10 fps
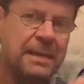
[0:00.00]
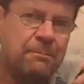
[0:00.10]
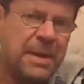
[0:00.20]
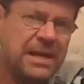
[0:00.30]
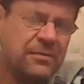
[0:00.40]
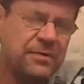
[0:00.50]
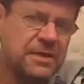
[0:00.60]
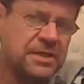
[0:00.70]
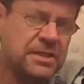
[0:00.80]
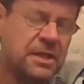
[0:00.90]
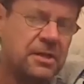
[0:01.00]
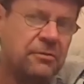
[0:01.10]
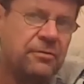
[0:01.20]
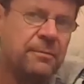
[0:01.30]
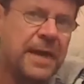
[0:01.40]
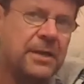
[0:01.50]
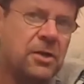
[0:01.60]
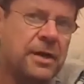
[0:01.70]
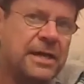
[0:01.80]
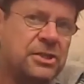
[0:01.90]
it benefits from that
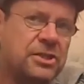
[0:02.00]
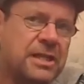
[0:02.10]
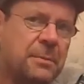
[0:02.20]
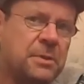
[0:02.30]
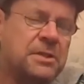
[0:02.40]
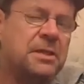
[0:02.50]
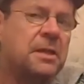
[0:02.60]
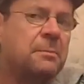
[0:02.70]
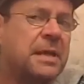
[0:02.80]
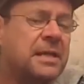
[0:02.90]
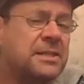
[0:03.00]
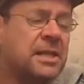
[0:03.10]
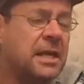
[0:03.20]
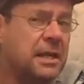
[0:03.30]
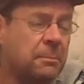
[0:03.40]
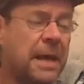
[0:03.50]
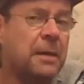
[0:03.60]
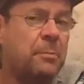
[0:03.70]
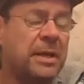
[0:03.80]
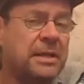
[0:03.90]
young age statement, because, in
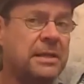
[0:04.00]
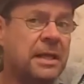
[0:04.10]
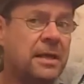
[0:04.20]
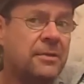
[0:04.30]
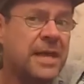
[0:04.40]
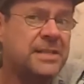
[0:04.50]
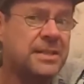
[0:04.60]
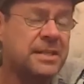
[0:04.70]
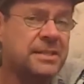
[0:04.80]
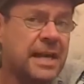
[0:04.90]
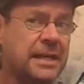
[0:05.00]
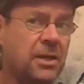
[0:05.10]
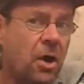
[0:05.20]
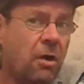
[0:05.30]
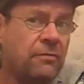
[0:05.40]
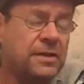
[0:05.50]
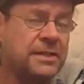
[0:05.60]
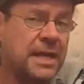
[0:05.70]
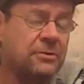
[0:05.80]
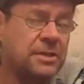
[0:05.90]
my opinion, that is a sign of
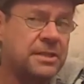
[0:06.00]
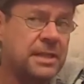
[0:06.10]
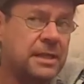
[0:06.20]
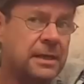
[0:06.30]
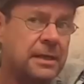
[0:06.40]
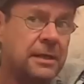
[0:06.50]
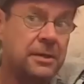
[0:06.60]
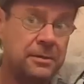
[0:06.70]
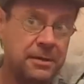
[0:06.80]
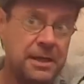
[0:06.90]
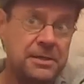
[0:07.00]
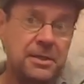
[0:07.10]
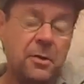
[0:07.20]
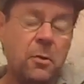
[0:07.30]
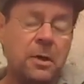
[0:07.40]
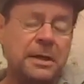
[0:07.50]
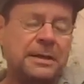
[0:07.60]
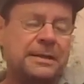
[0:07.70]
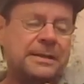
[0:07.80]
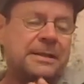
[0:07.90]
integrity. Rightio.
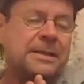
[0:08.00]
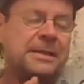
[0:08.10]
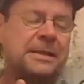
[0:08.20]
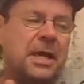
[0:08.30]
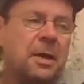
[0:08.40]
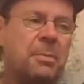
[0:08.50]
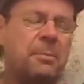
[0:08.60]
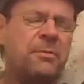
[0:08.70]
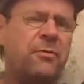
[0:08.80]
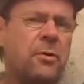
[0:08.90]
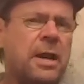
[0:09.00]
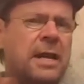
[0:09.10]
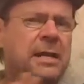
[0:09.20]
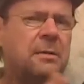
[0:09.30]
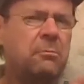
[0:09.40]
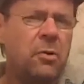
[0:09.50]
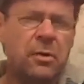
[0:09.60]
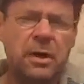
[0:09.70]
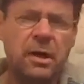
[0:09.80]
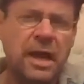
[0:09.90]
But before I
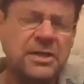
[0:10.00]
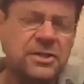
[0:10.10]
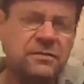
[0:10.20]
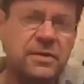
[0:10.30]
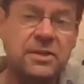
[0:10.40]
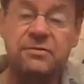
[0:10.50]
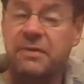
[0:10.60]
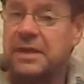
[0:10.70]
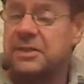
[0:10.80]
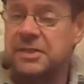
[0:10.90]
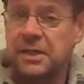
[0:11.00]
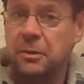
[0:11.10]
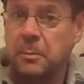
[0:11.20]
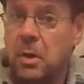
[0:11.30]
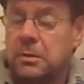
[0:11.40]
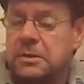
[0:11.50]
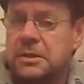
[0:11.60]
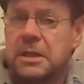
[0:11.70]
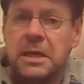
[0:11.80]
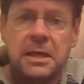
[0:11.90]
pour a glass of this fine single
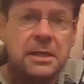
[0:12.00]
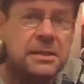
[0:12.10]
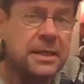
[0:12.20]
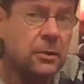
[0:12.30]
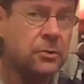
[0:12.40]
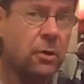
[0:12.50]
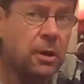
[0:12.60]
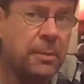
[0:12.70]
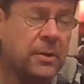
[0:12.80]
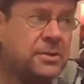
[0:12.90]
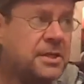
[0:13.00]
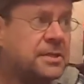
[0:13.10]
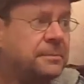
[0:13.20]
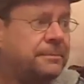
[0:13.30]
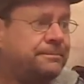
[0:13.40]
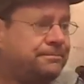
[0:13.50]
malt and tell you all about it,